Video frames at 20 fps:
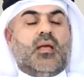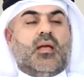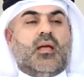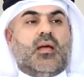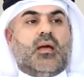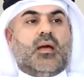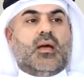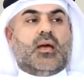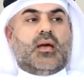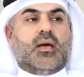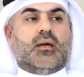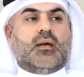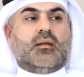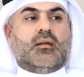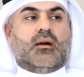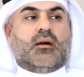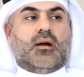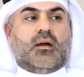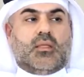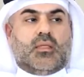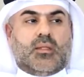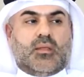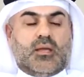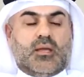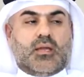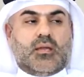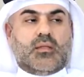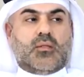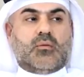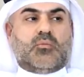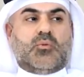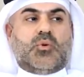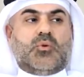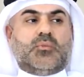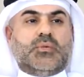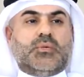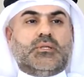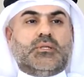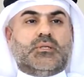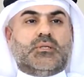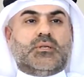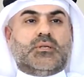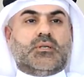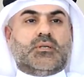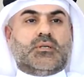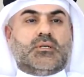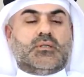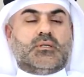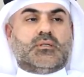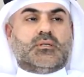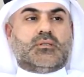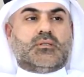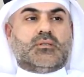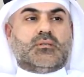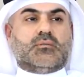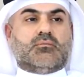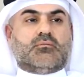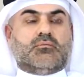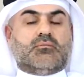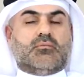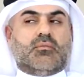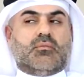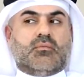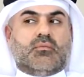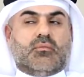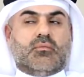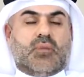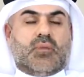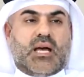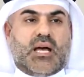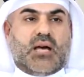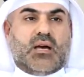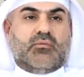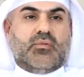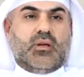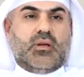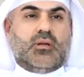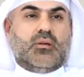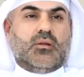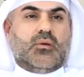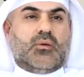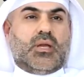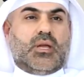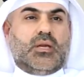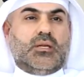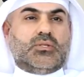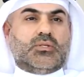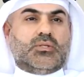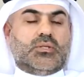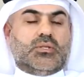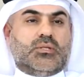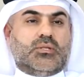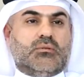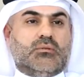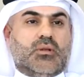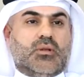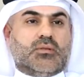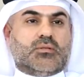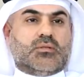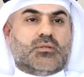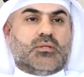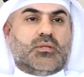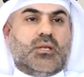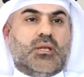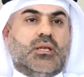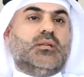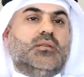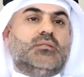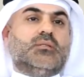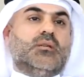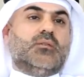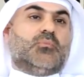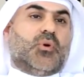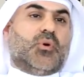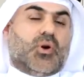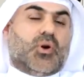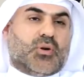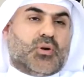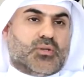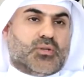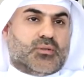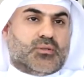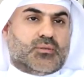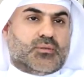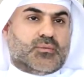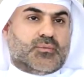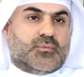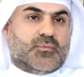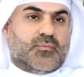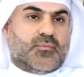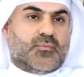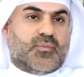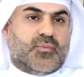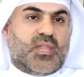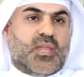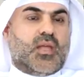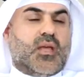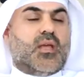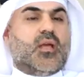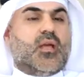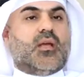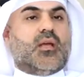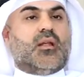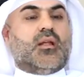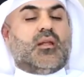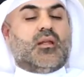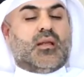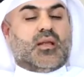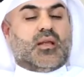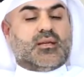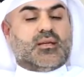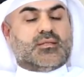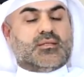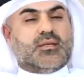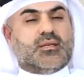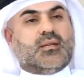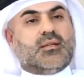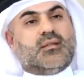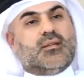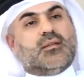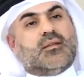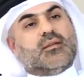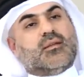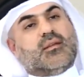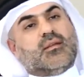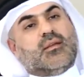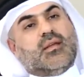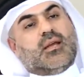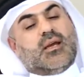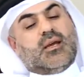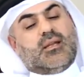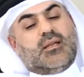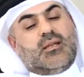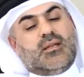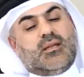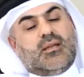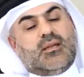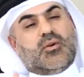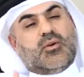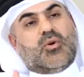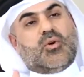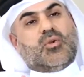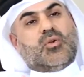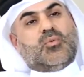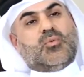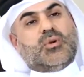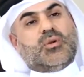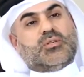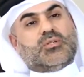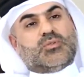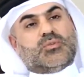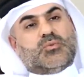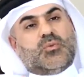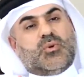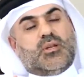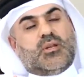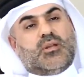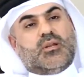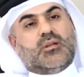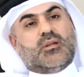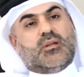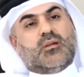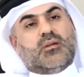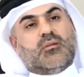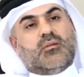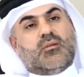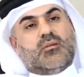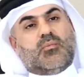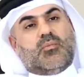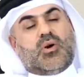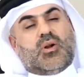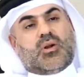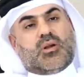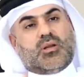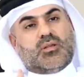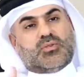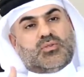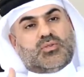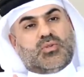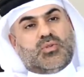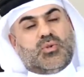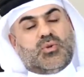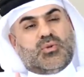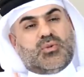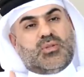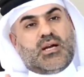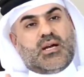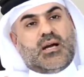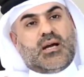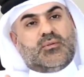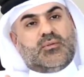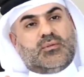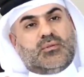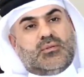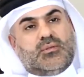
And I think at the moment is having location, it's the easy part. Like I said, always when markets slow down,